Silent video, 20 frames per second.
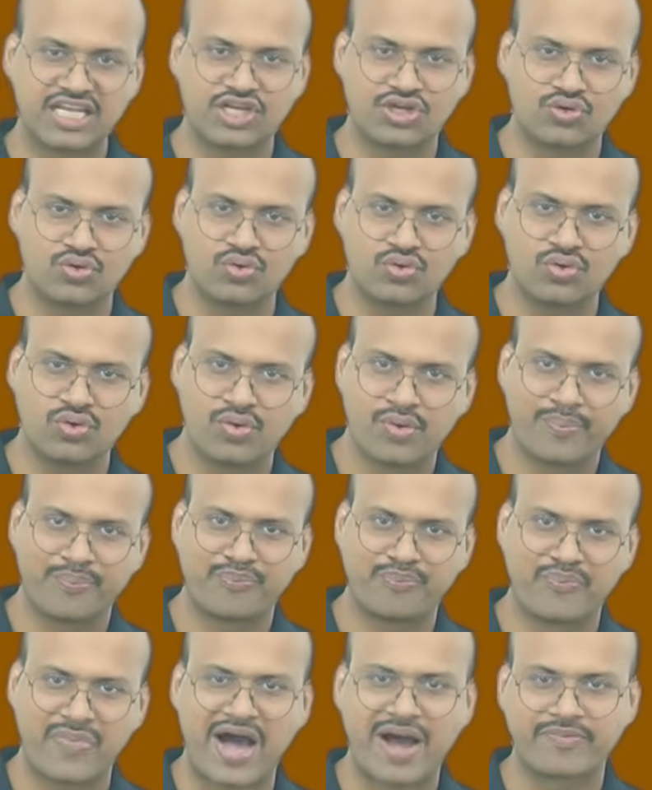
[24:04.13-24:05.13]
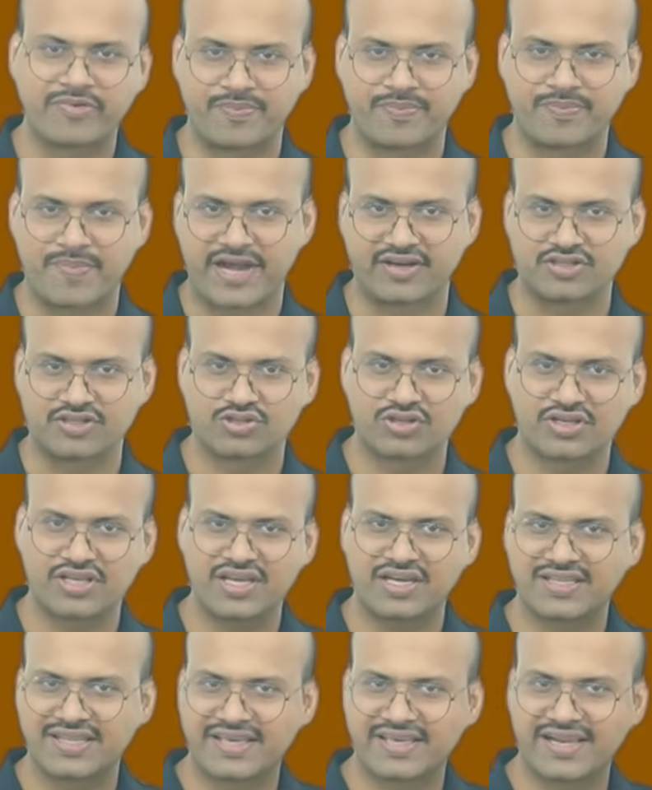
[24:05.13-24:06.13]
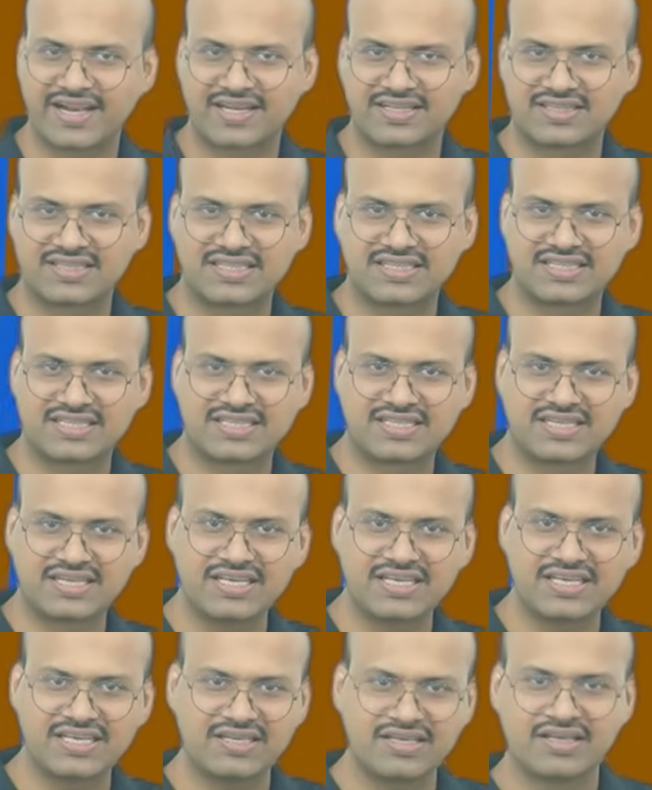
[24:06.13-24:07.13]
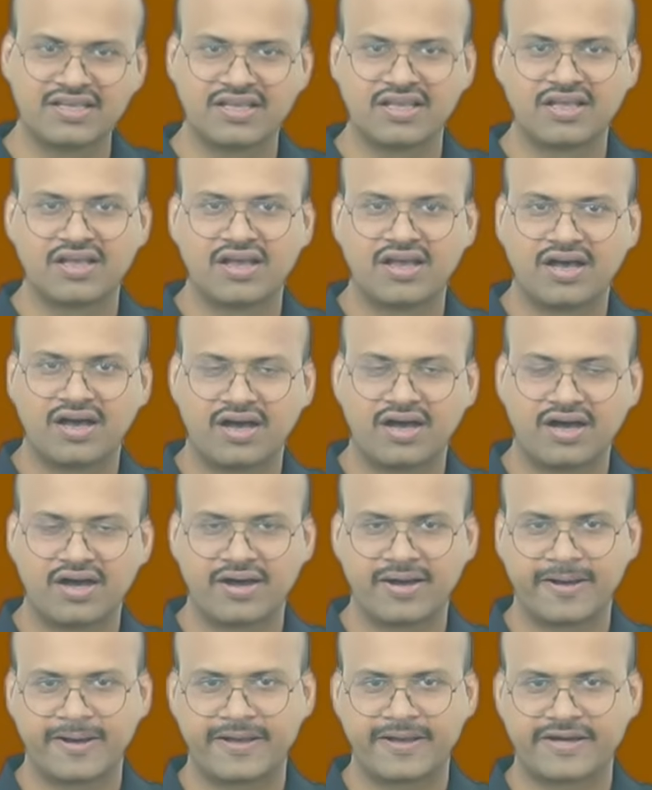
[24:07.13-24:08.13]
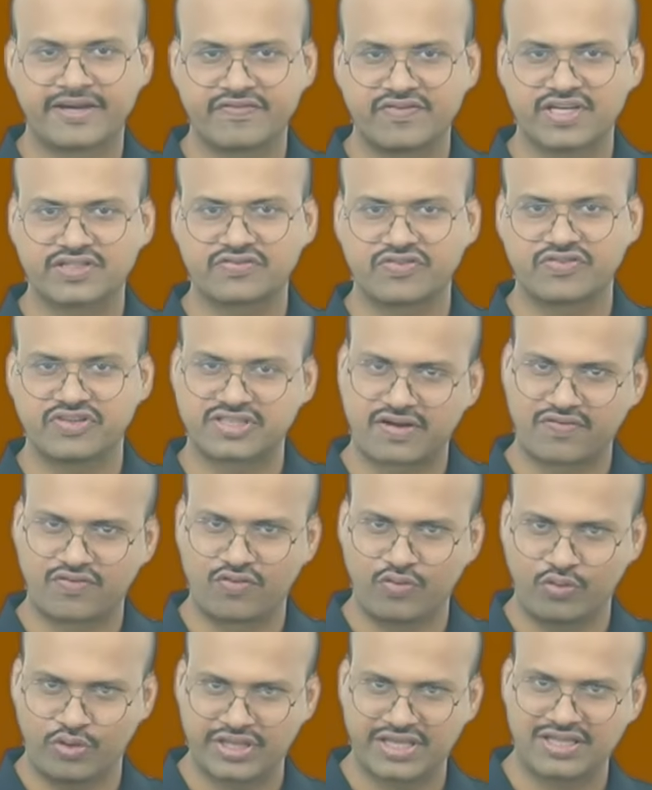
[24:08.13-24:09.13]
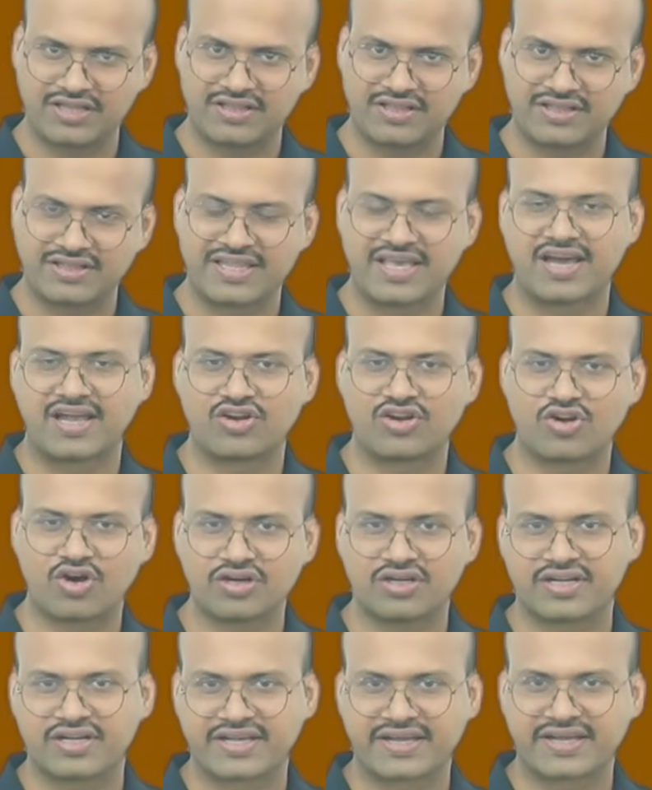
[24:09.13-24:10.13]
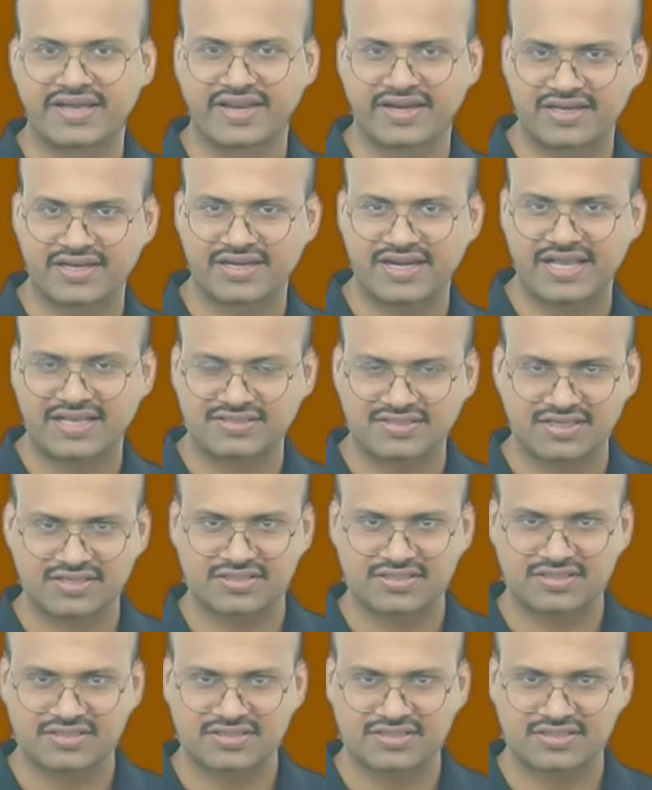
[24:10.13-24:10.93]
to barbed pattern. So here there are three rivers which are flowing in. They are not connected as such,